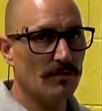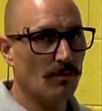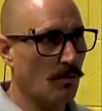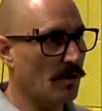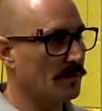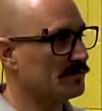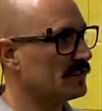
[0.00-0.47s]

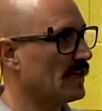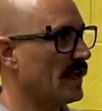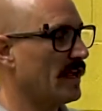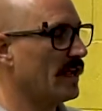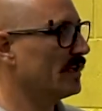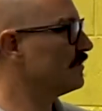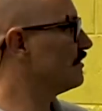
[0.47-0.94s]
what I'm
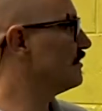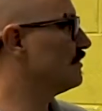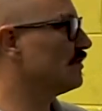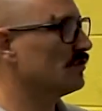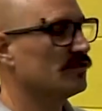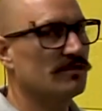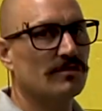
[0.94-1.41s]
saying is
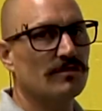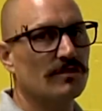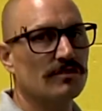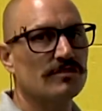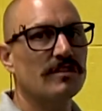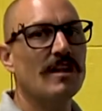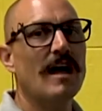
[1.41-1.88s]

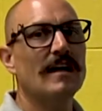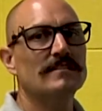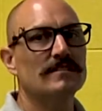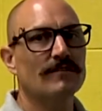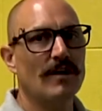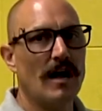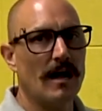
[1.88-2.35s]
there's lots
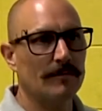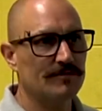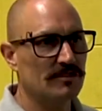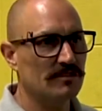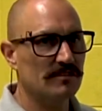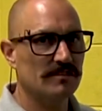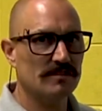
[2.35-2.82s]
of
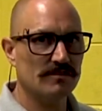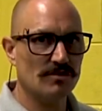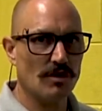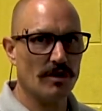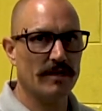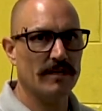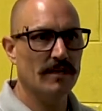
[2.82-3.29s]
options to
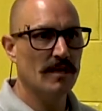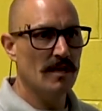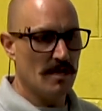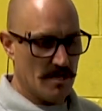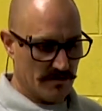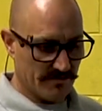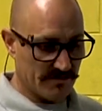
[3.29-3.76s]
target
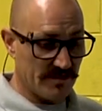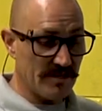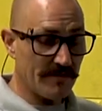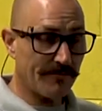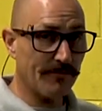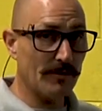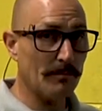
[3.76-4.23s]

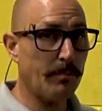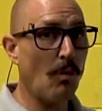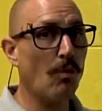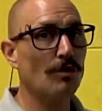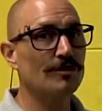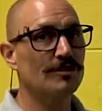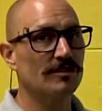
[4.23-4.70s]
different
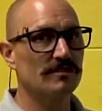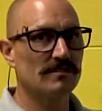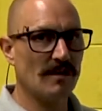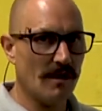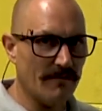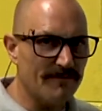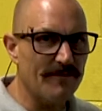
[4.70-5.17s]
portions
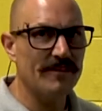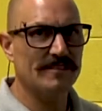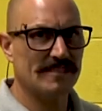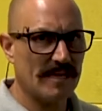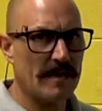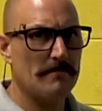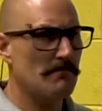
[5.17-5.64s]
of the
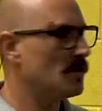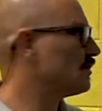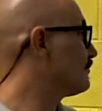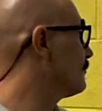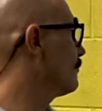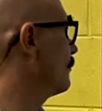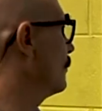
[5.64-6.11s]
same
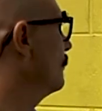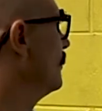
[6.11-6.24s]
muscle group.